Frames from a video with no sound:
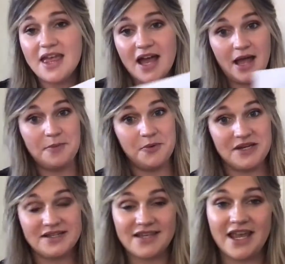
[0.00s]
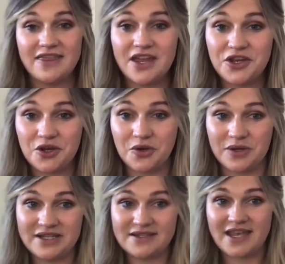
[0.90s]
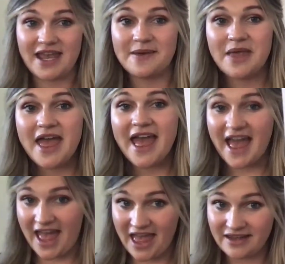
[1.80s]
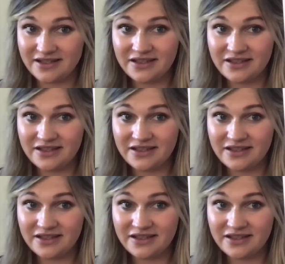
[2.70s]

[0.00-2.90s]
I'm going to sing it, then you're going to sing it. And the